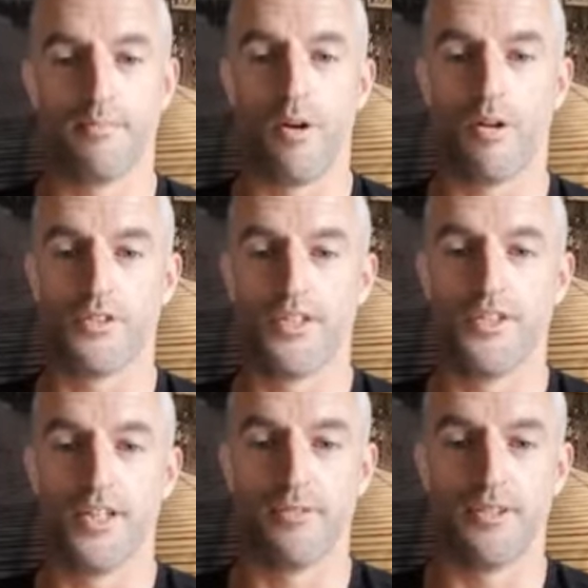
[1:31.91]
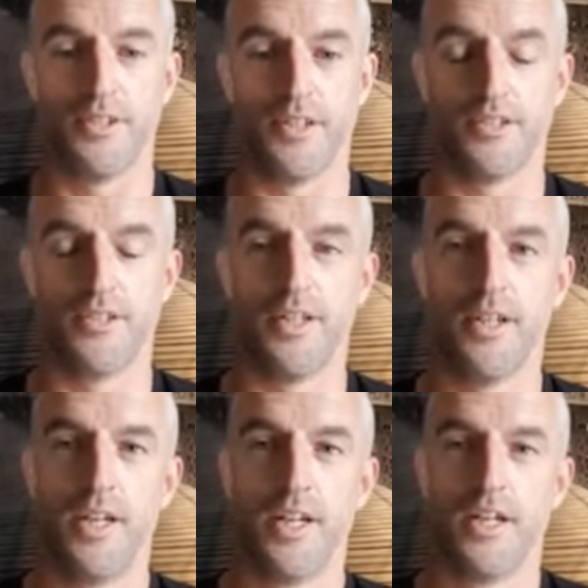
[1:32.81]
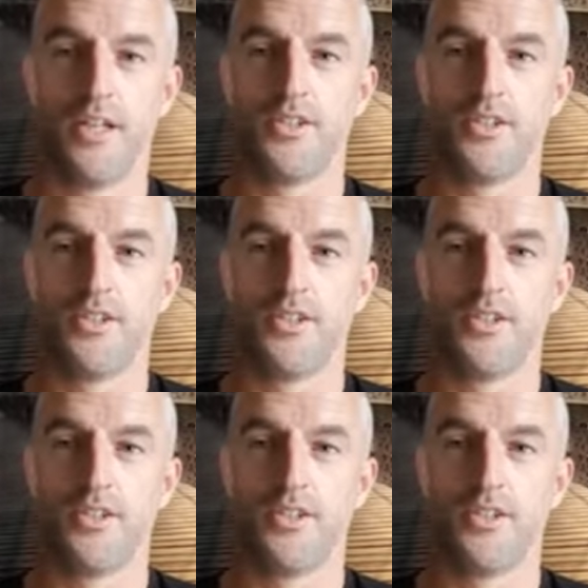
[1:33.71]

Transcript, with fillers: March this year is that uh,